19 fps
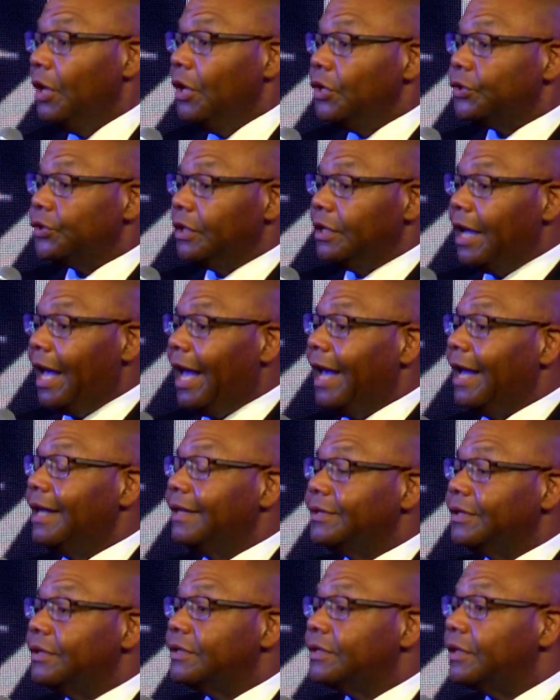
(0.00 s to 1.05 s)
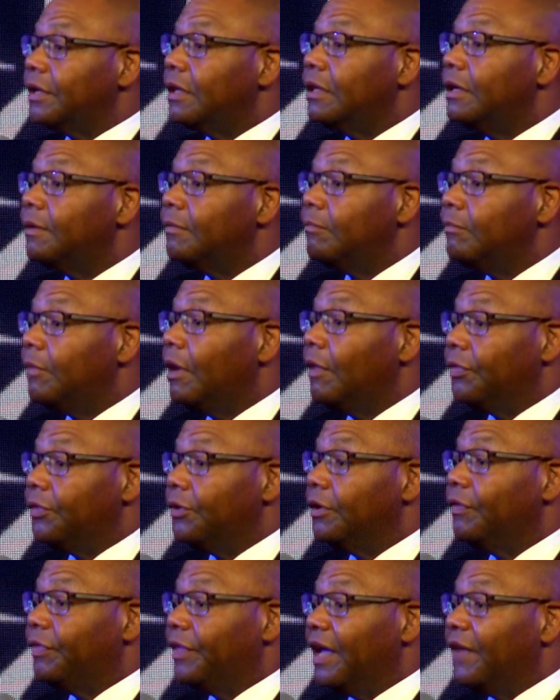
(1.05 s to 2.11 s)
she had to tell her
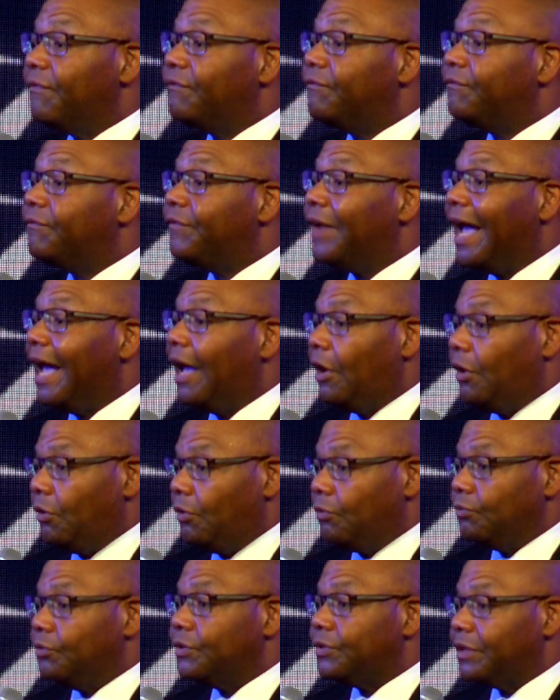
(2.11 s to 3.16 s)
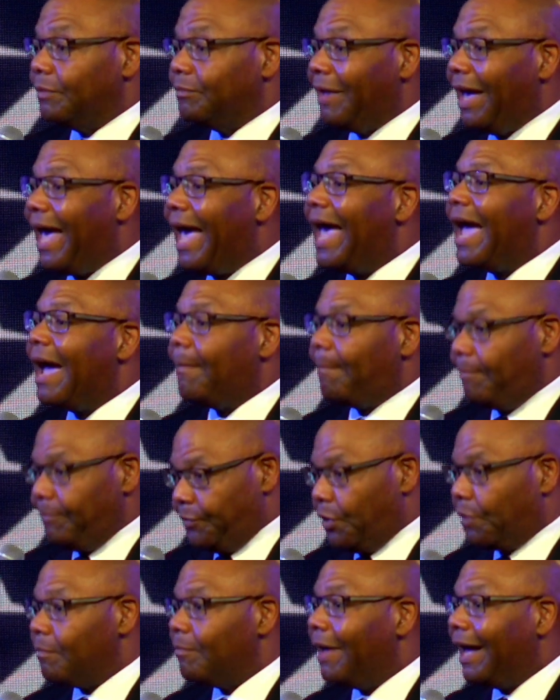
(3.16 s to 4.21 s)
mother they found some
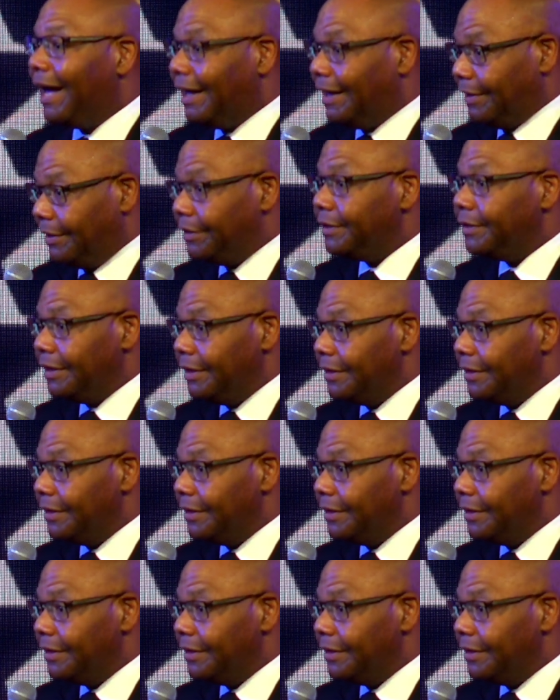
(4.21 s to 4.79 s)
abnormality.